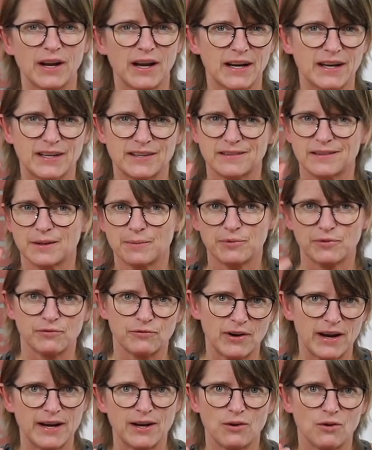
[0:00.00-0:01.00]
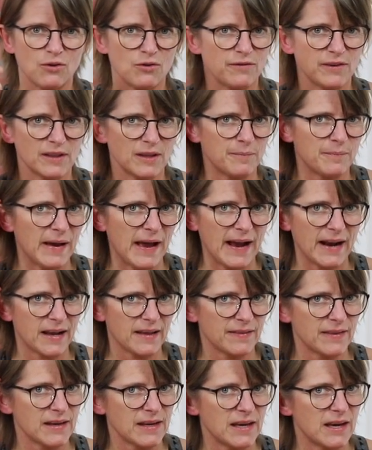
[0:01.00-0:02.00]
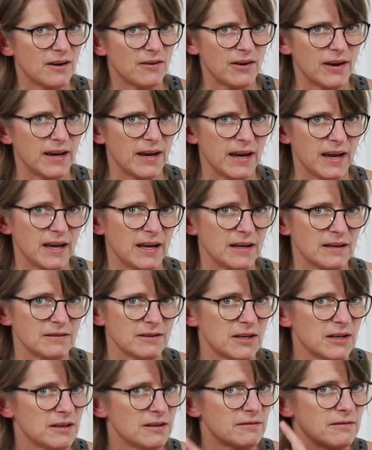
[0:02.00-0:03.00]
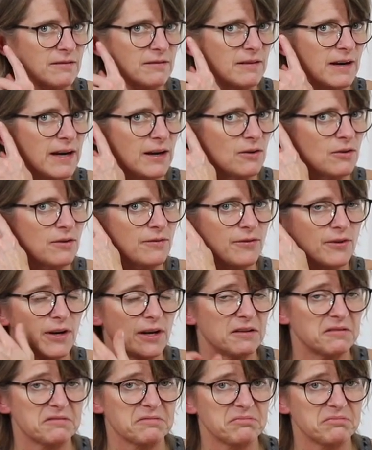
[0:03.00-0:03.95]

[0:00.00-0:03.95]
and it slips right over the back of the hearing aid. Right over